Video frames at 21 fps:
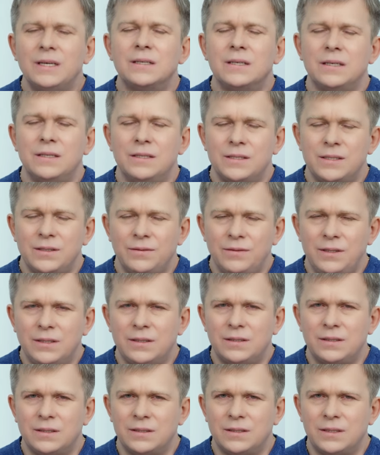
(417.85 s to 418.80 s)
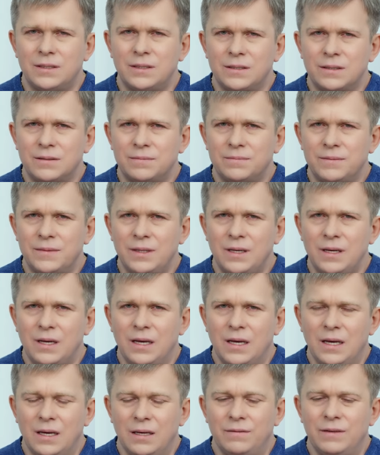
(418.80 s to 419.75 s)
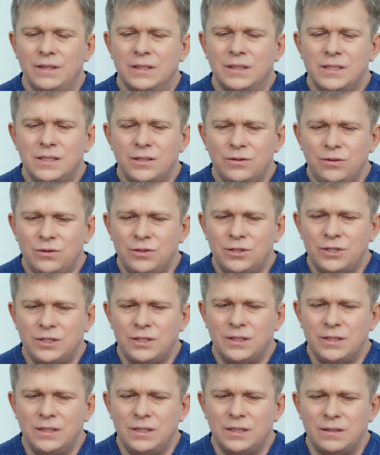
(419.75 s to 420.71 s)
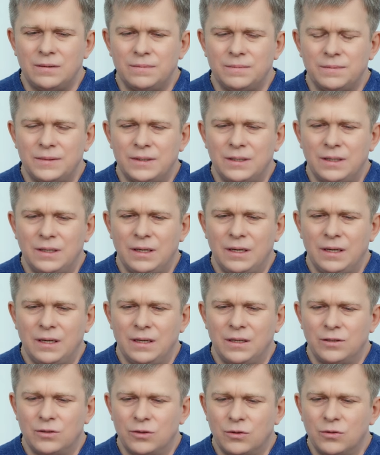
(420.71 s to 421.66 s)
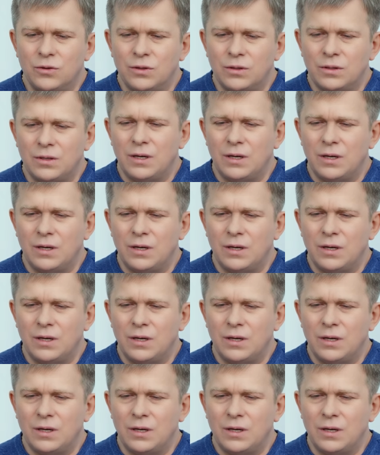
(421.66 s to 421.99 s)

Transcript: This is indeed so. Because today, what is being